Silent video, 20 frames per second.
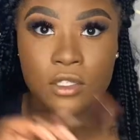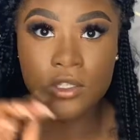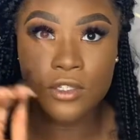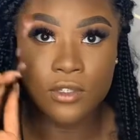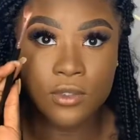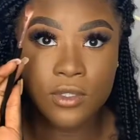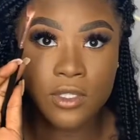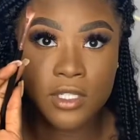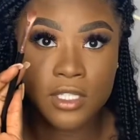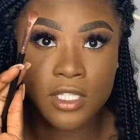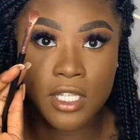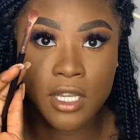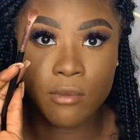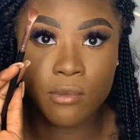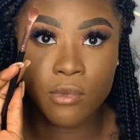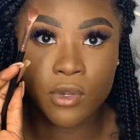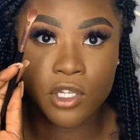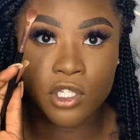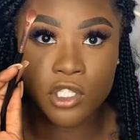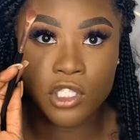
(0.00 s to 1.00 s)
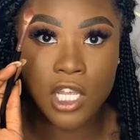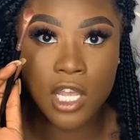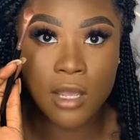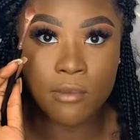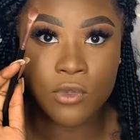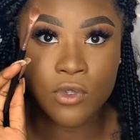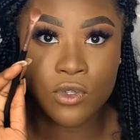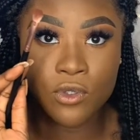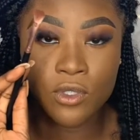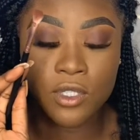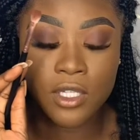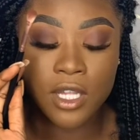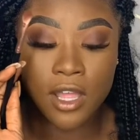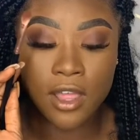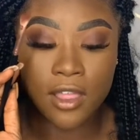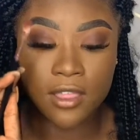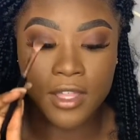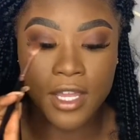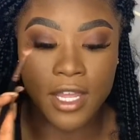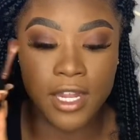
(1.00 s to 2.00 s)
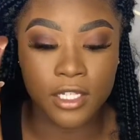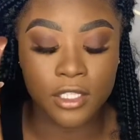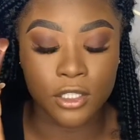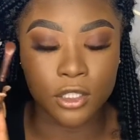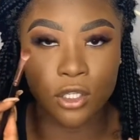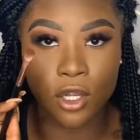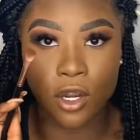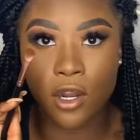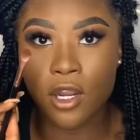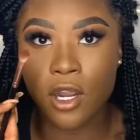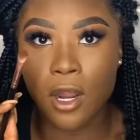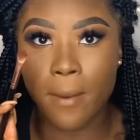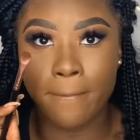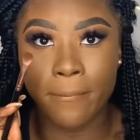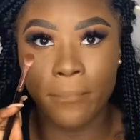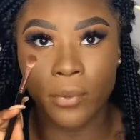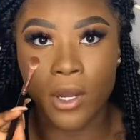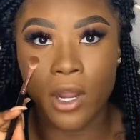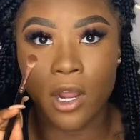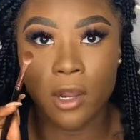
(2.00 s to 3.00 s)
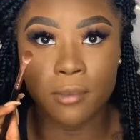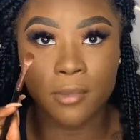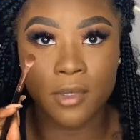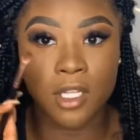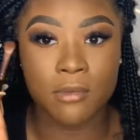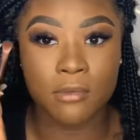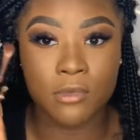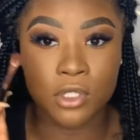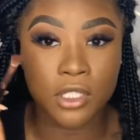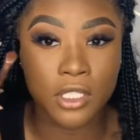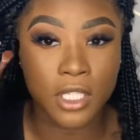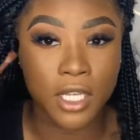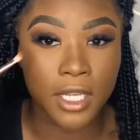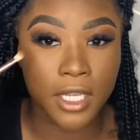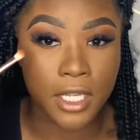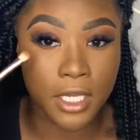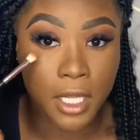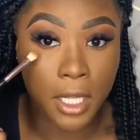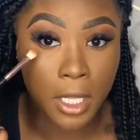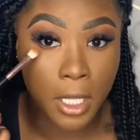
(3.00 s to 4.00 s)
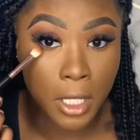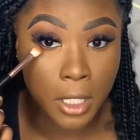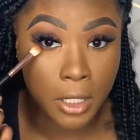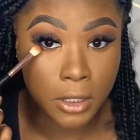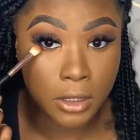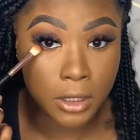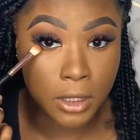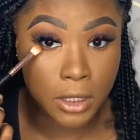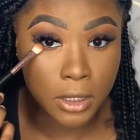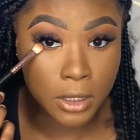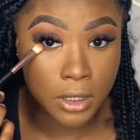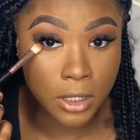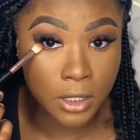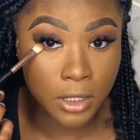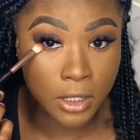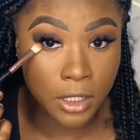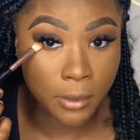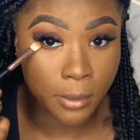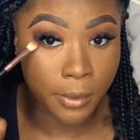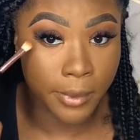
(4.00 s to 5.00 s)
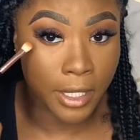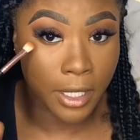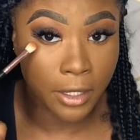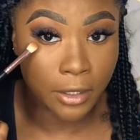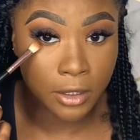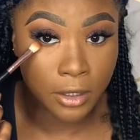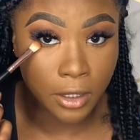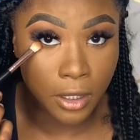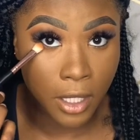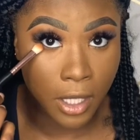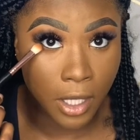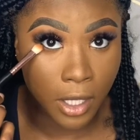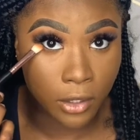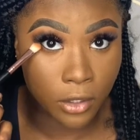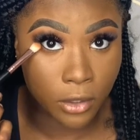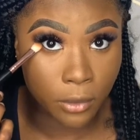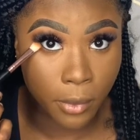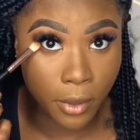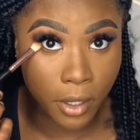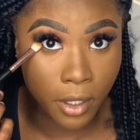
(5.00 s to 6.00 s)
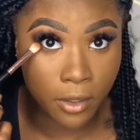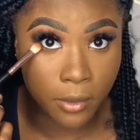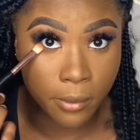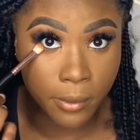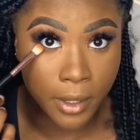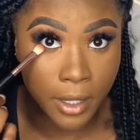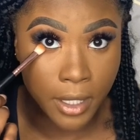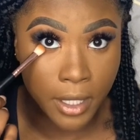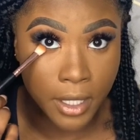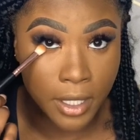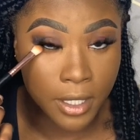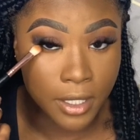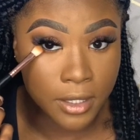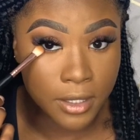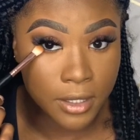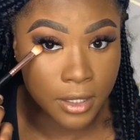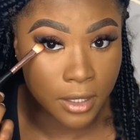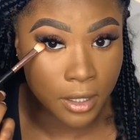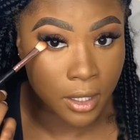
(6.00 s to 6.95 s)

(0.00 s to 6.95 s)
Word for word: Using the same brush, I'm using that dark brown plum shade just to deepen out the outer part of my eyes.